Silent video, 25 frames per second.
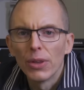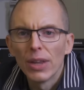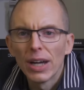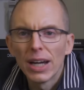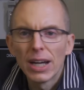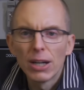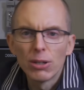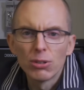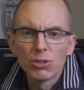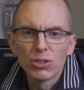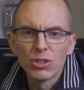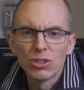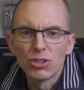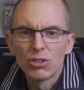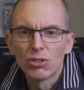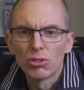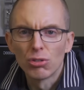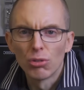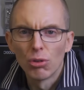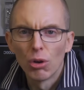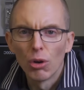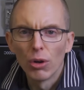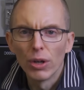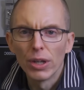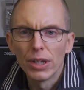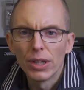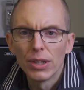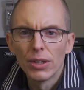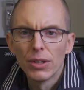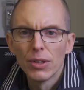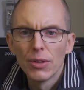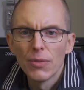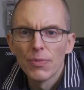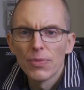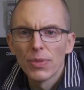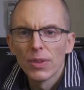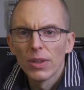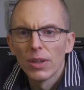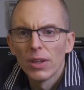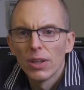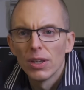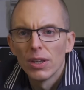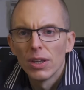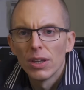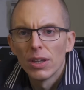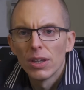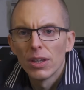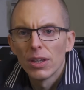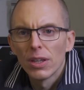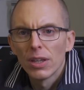the house is drawing,
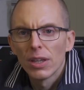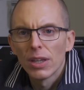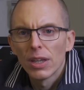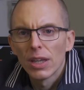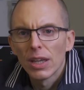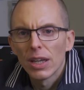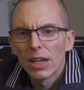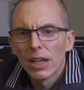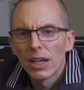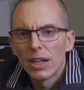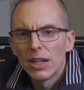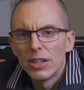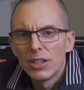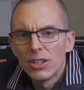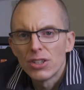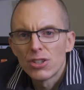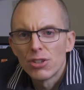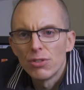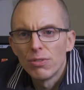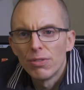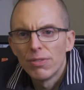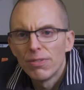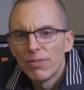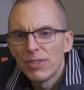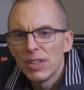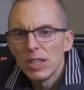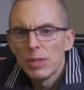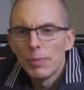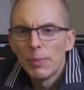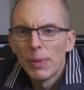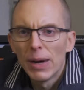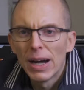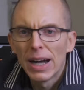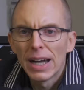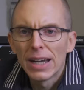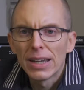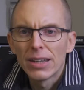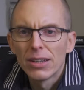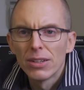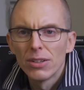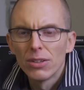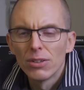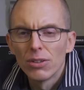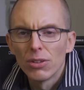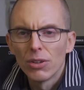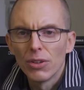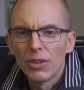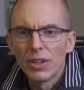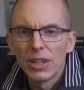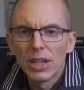and it should feed back
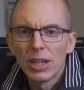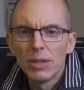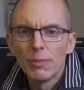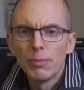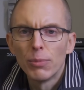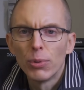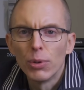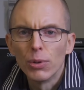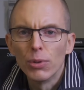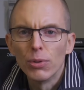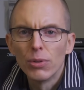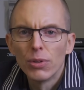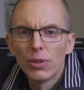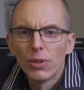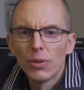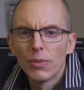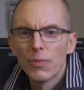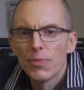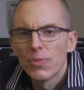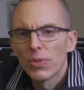on the input.